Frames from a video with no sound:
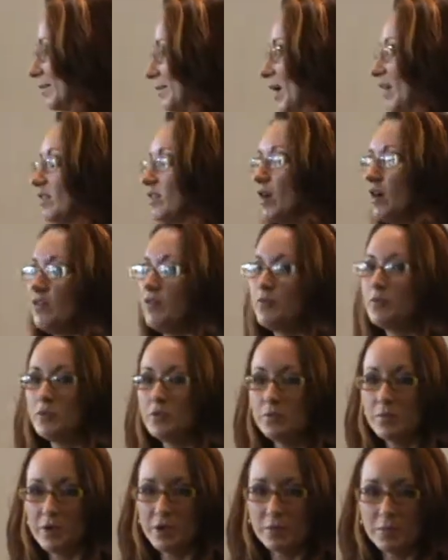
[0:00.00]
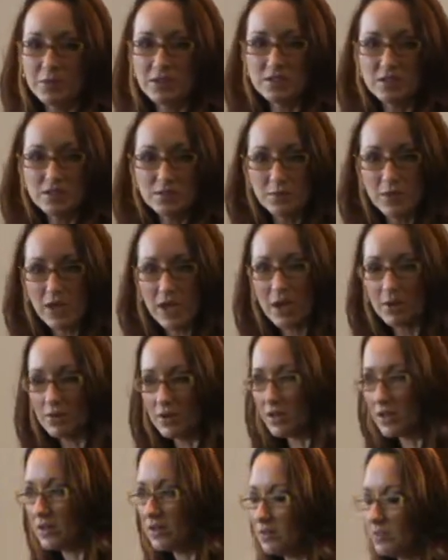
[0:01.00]
I love Bloomberg Business Week. I
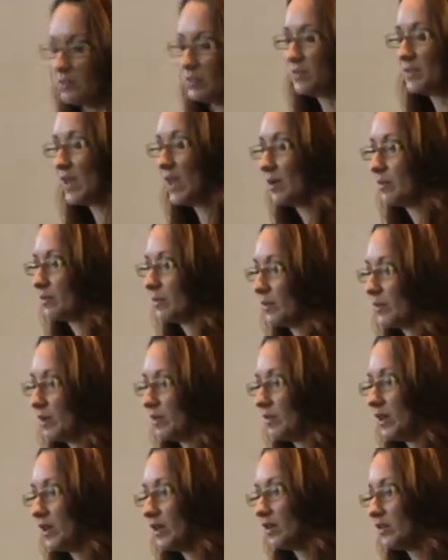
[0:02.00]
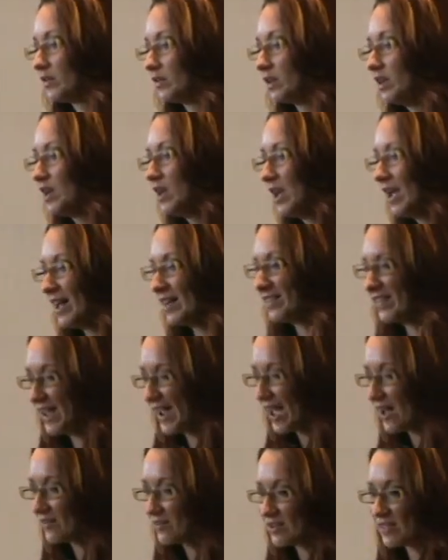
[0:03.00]
read that pretty regularly. And they
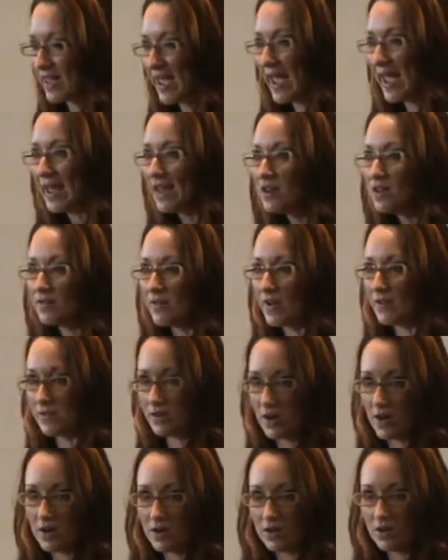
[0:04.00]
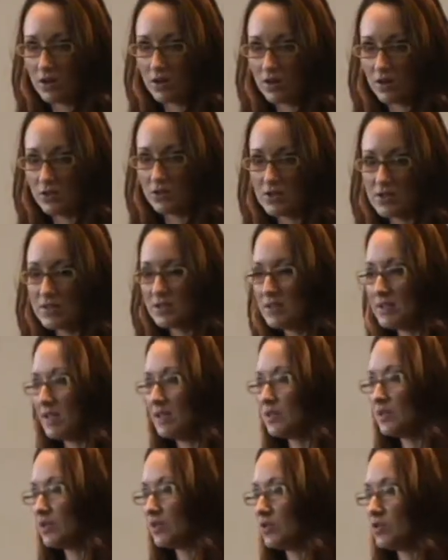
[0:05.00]
have at the end of every article just a
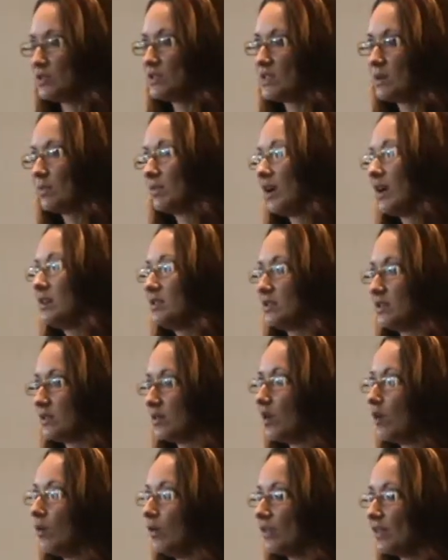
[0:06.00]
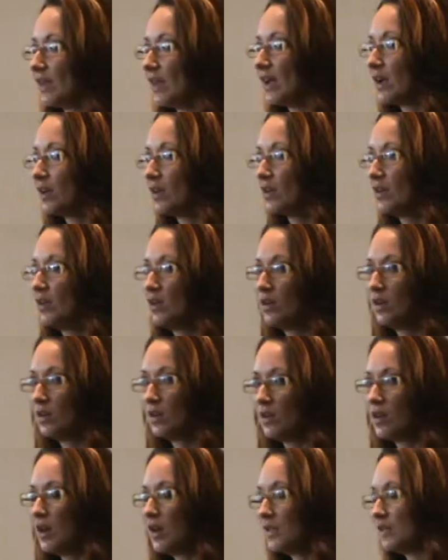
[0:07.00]
sentence or two summarizing the whole thing.
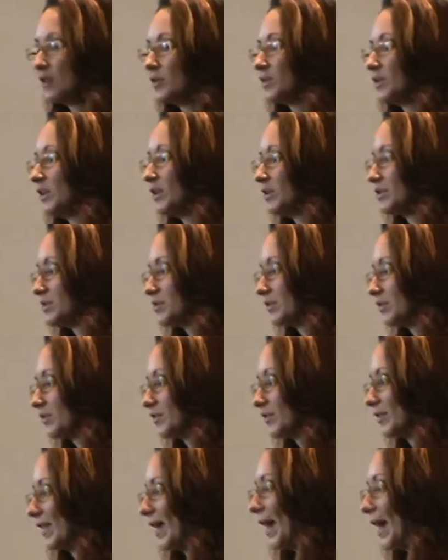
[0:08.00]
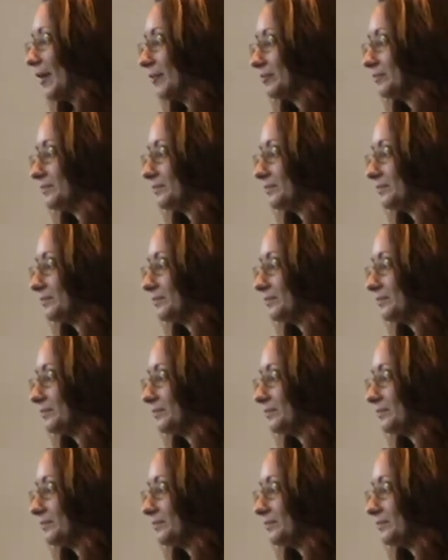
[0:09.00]
I think readers look for that.